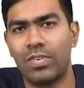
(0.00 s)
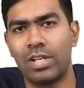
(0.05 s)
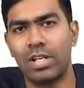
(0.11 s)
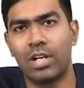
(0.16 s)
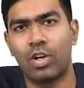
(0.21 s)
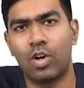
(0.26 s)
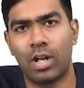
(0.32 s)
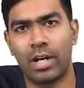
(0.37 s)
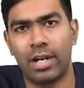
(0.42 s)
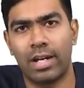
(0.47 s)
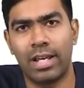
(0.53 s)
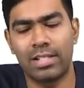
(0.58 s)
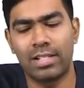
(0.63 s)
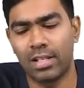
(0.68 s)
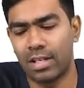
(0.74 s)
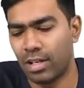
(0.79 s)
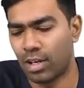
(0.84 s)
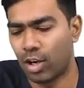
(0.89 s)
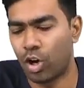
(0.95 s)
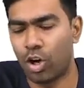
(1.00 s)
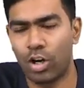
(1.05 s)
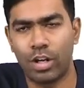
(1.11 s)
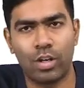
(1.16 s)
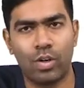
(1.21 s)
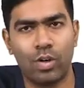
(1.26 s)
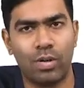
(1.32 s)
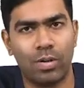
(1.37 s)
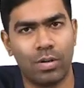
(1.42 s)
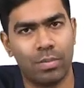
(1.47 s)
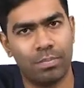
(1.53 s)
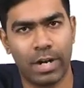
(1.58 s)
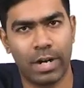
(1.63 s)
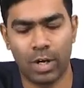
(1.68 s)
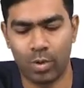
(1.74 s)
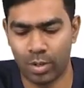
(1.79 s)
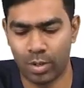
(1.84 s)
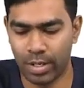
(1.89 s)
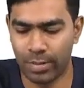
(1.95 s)
we call it as
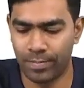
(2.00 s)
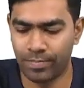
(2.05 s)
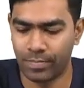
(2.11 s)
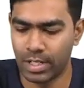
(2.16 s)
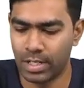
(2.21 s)
oligomenorrhea.